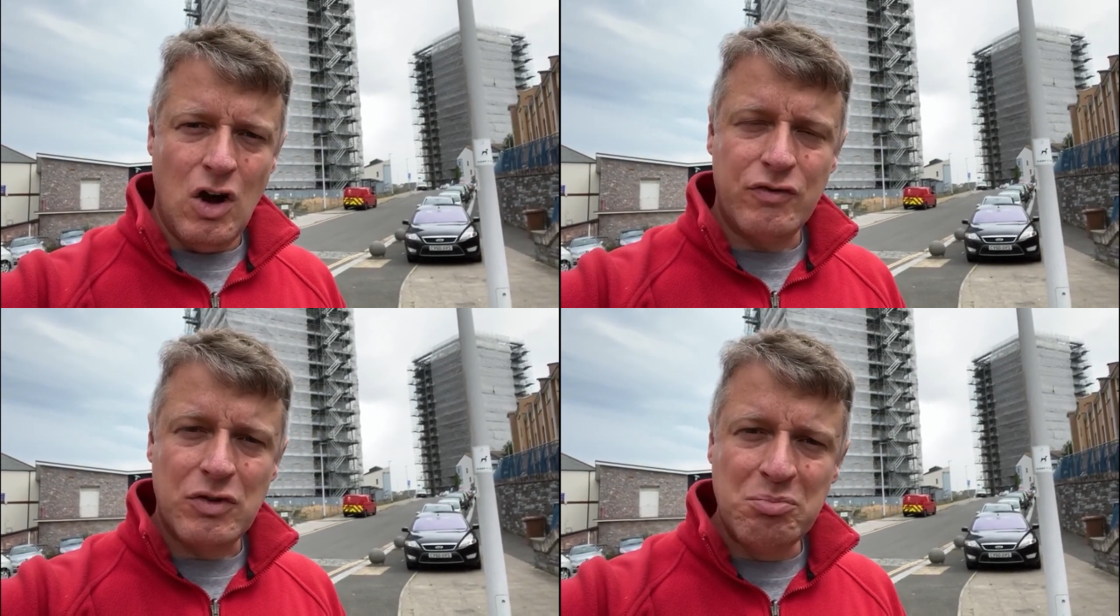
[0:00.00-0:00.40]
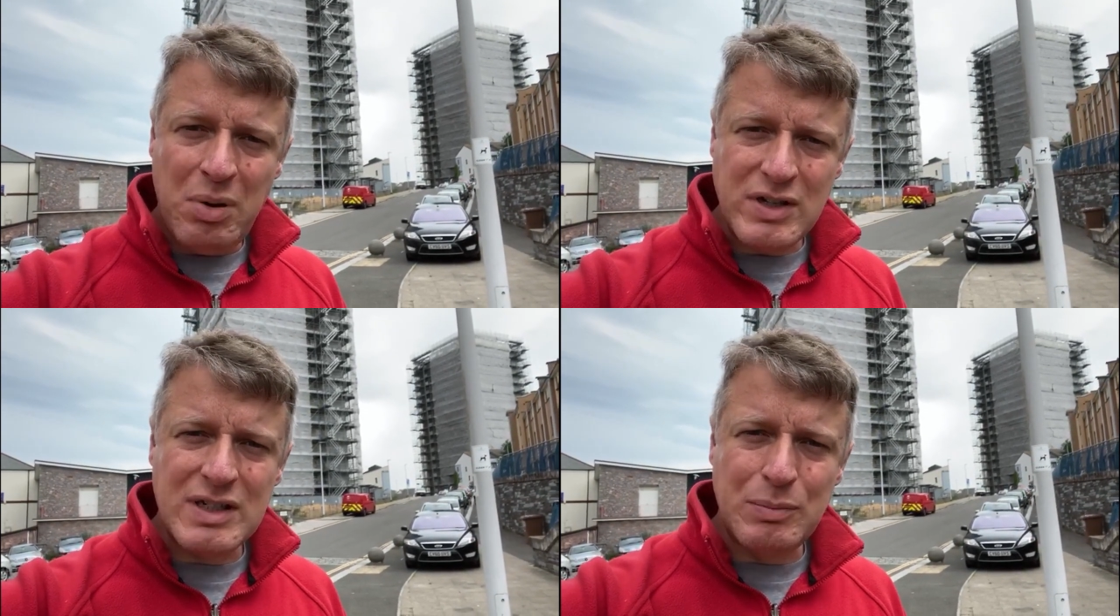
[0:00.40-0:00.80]
of
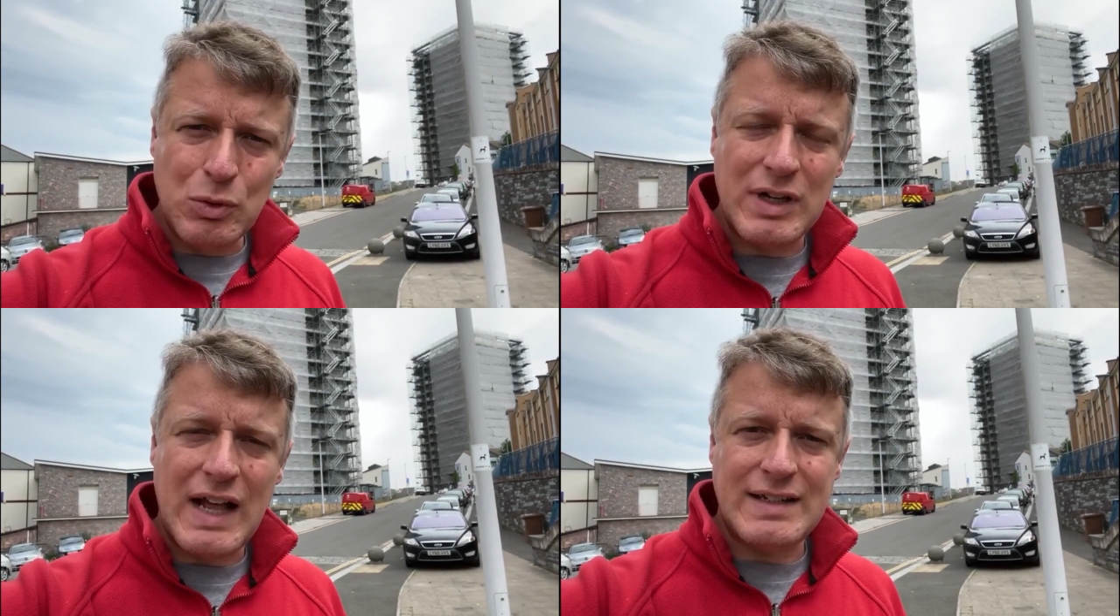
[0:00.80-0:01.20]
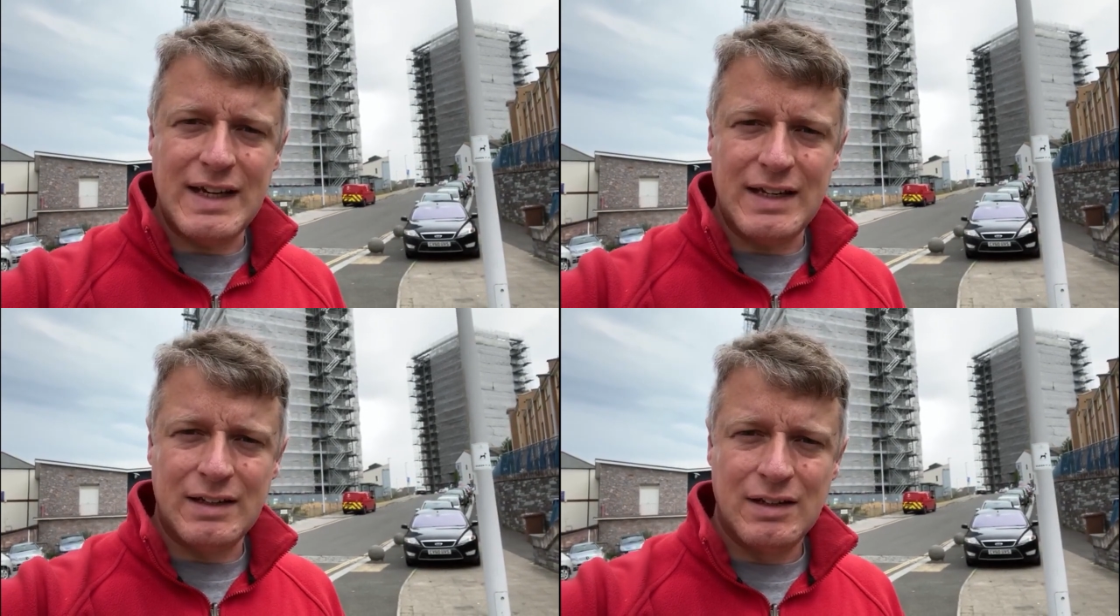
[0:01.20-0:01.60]
combustible
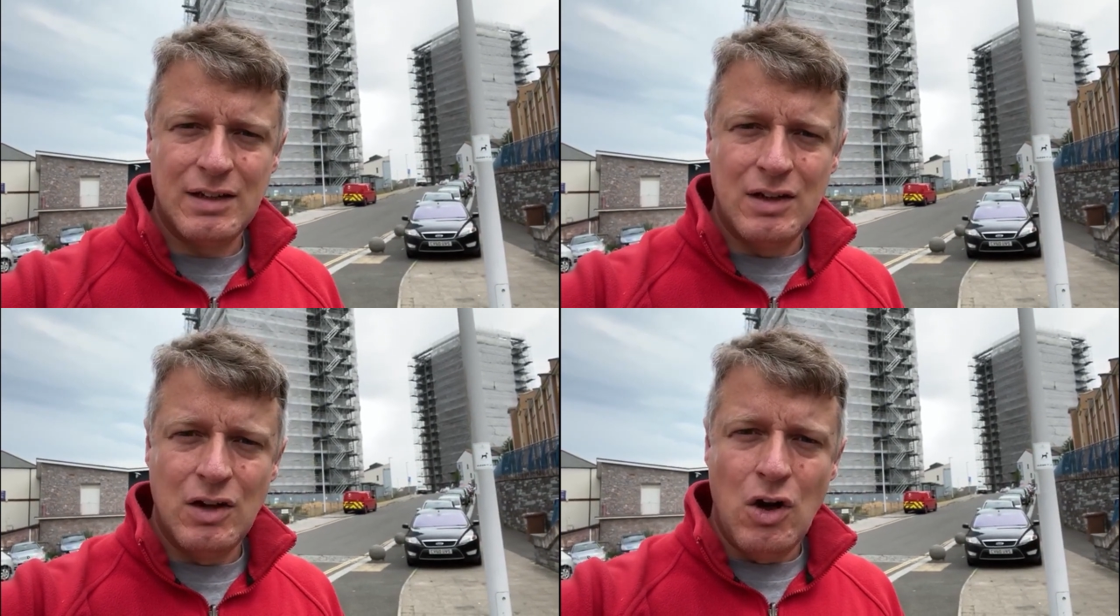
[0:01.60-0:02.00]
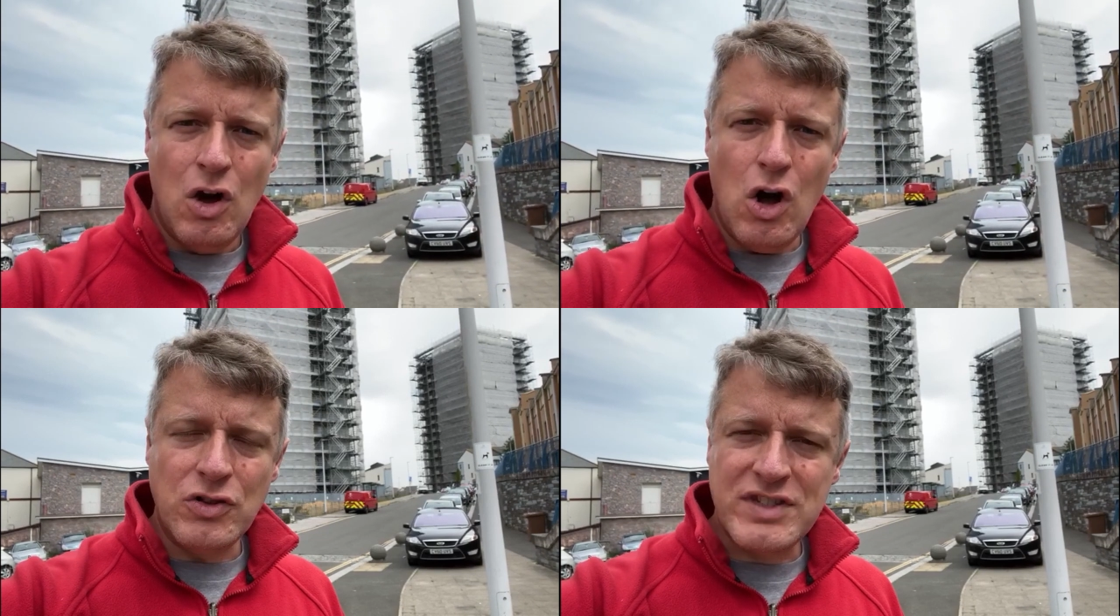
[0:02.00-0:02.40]

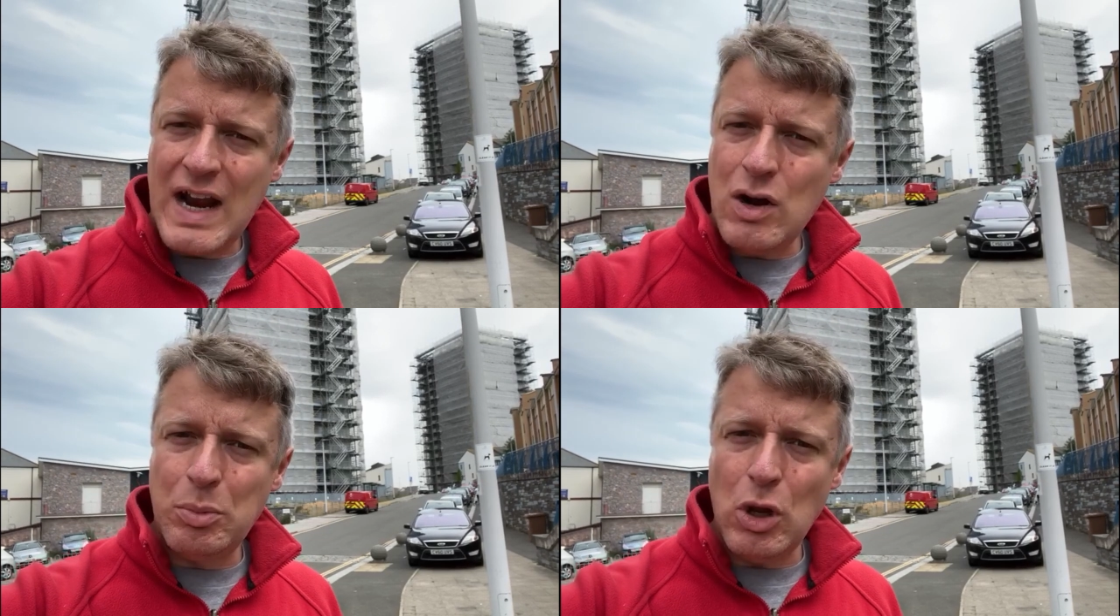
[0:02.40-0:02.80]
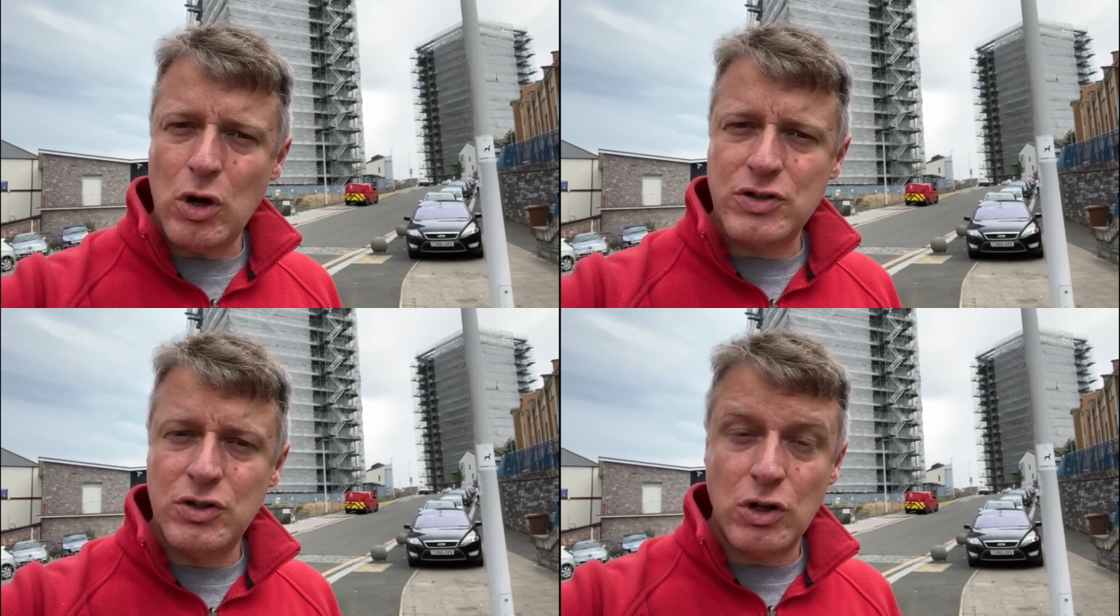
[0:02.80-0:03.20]
cladding on tower
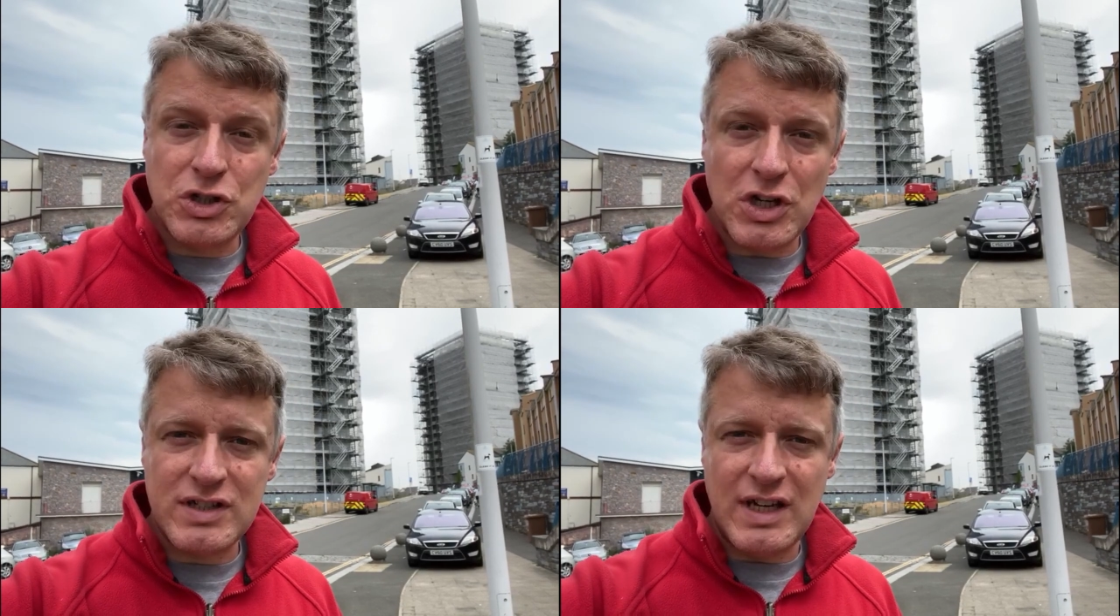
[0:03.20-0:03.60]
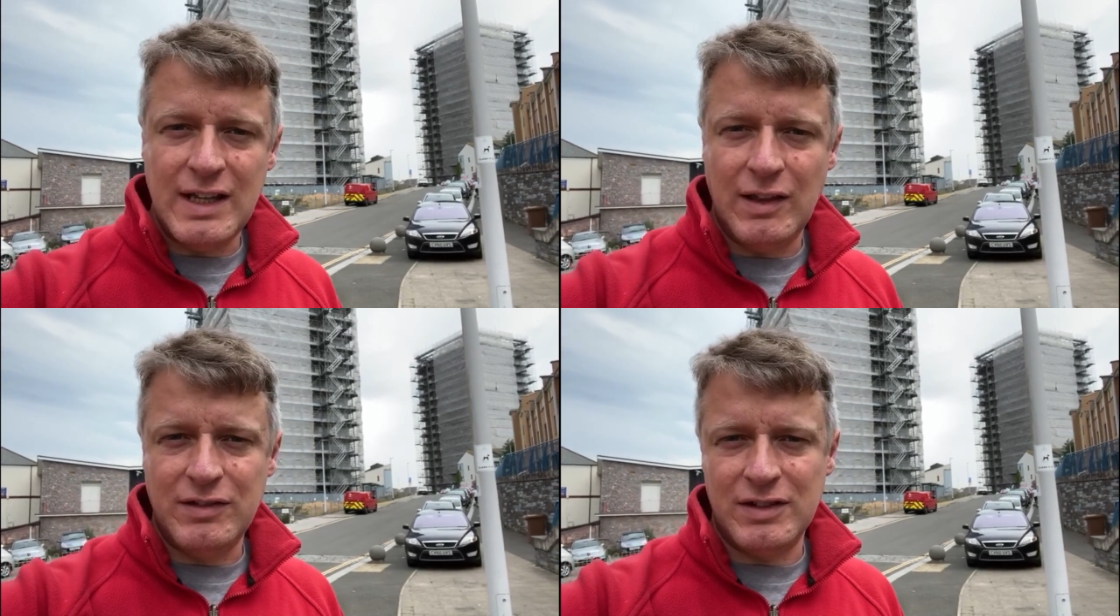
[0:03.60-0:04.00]
blocks, not just in
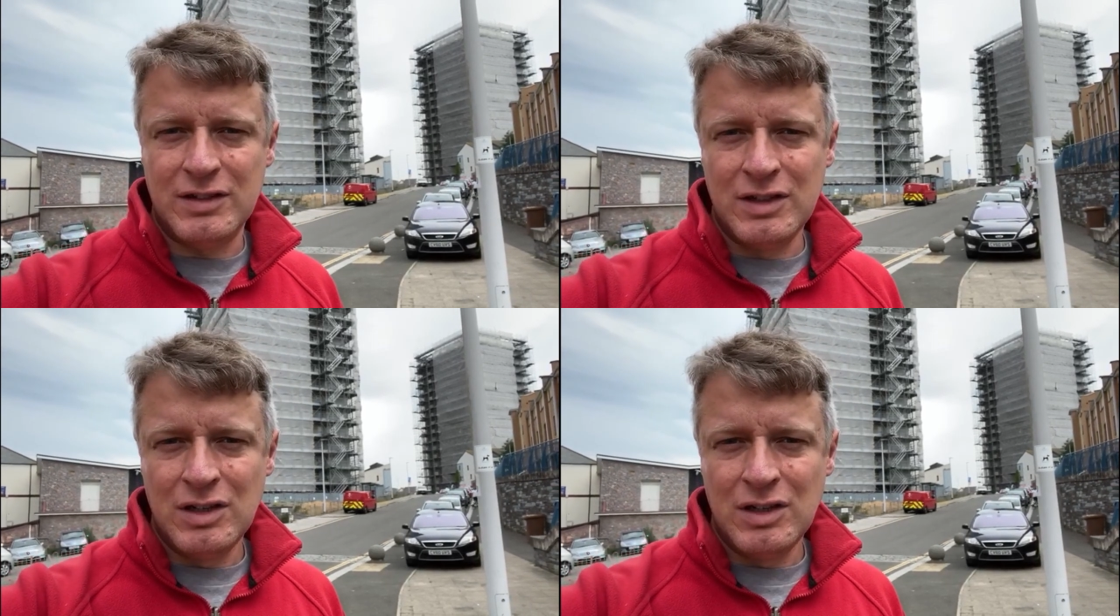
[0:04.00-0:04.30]
London,